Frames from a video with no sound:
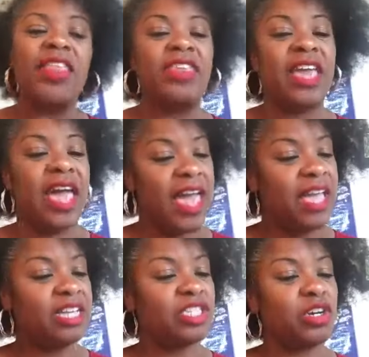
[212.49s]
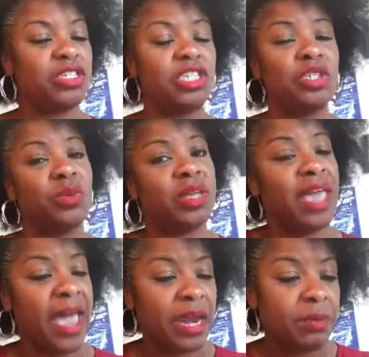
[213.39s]
The egg turns into a
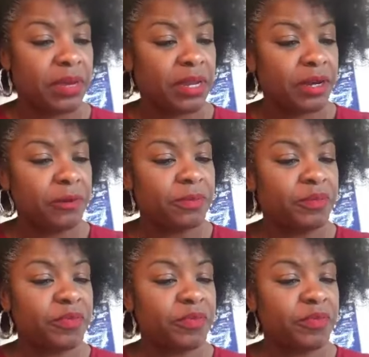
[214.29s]
caterpillar.